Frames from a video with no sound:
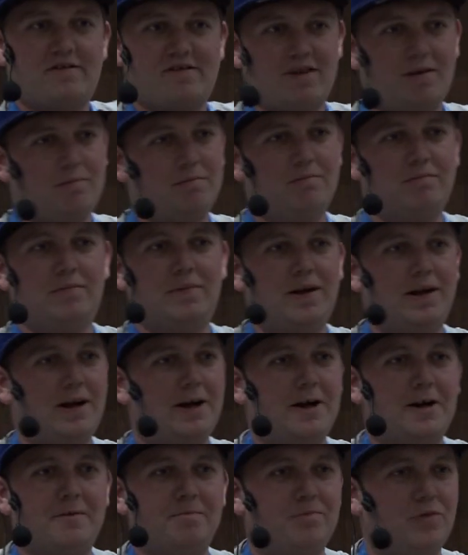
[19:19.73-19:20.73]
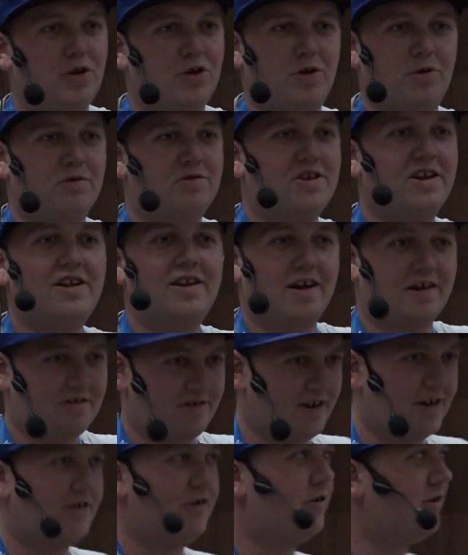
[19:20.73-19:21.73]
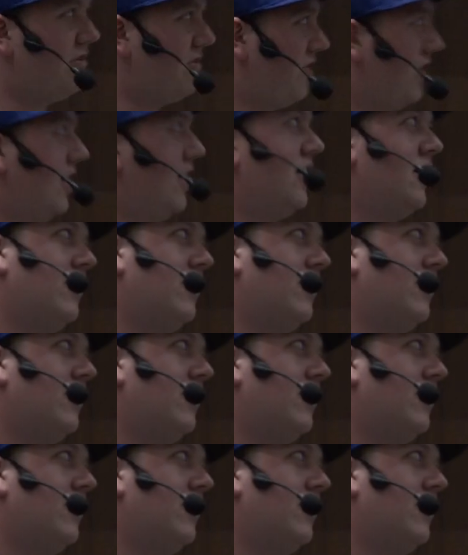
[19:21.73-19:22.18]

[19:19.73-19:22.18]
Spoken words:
be some, syntax errors.